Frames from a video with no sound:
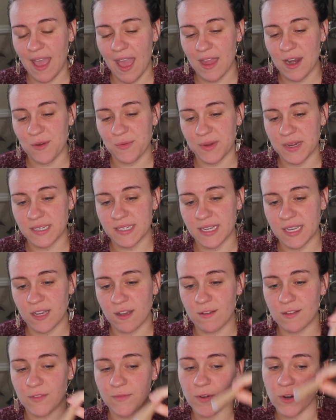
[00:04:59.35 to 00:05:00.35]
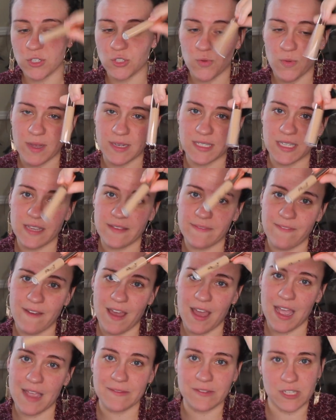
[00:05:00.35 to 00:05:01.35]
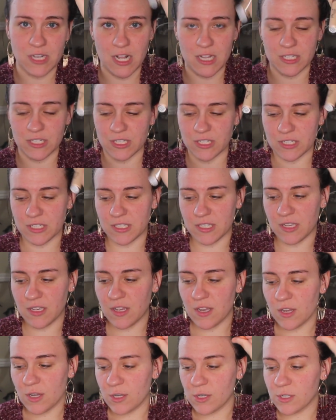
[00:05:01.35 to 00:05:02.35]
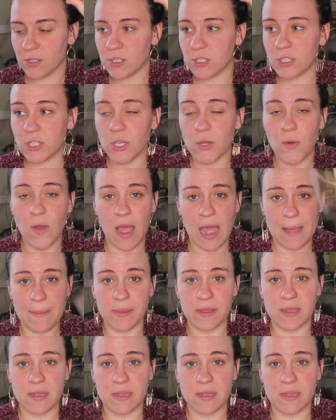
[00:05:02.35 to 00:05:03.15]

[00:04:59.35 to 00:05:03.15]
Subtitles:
and it retails for $25. So I'm